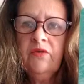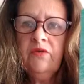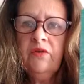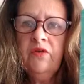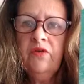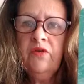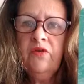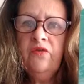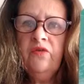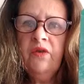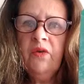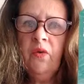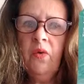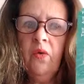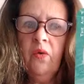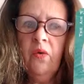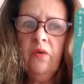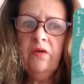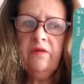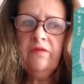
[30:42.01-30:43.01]
So using
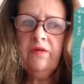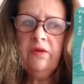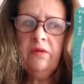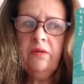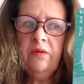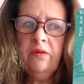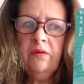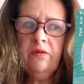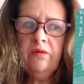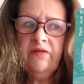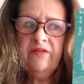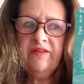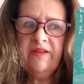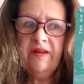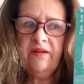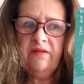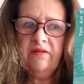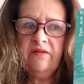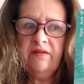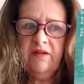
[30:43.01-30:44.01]
all of your
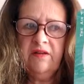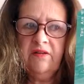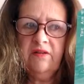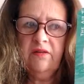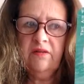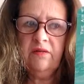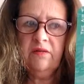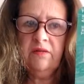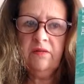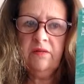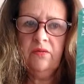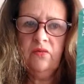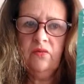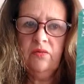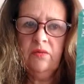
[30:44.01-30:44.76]
senses